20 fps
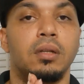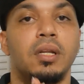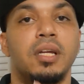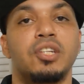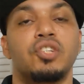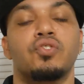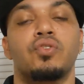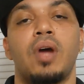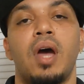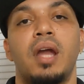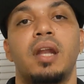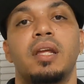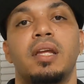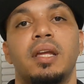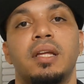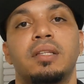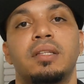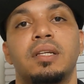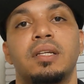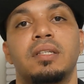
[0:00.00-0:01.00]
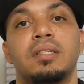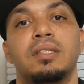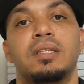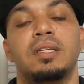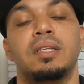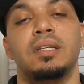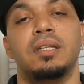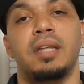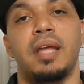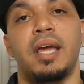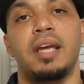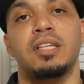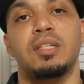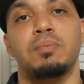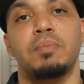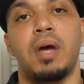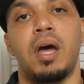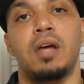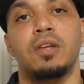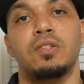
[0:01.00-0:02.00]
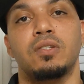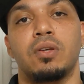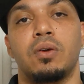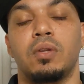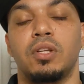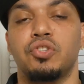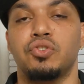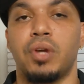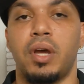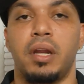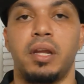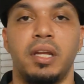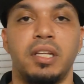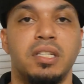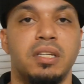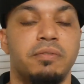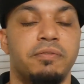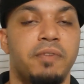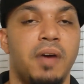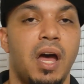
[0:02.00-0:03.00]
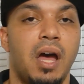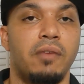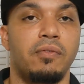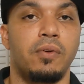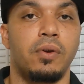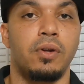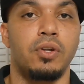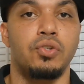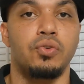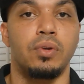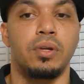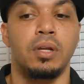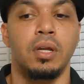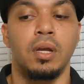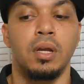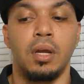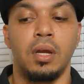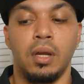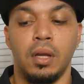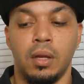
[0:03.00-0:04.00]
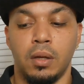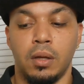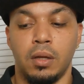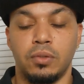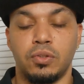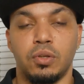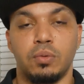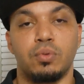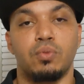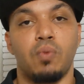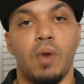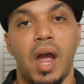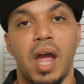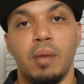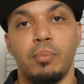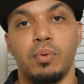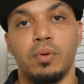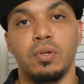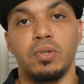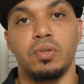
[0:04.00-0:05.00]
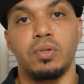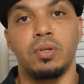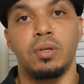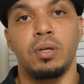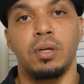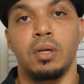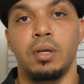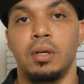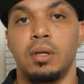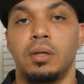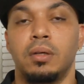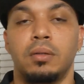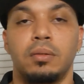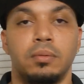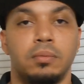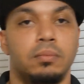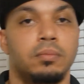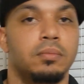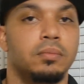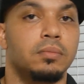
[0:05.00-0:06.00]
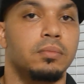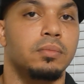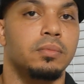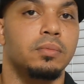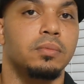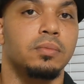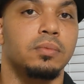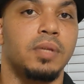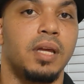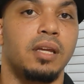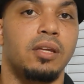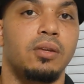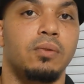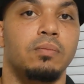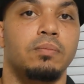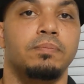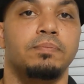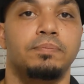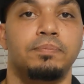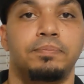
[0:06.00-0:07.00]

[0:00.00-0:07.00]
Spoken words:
Let's try to get this to the next milestone. Let's try to get to 500 subscribers. Thank you.